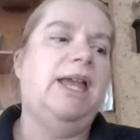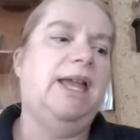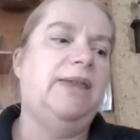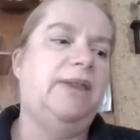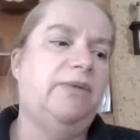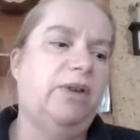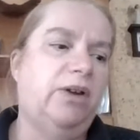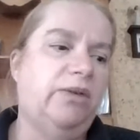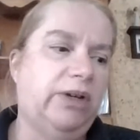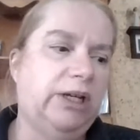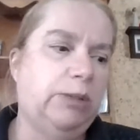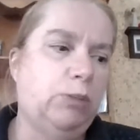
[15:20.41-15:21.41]
and they're very,
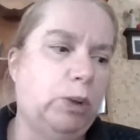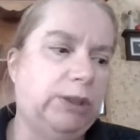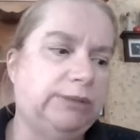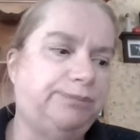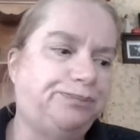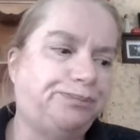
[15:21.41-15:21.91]
very important.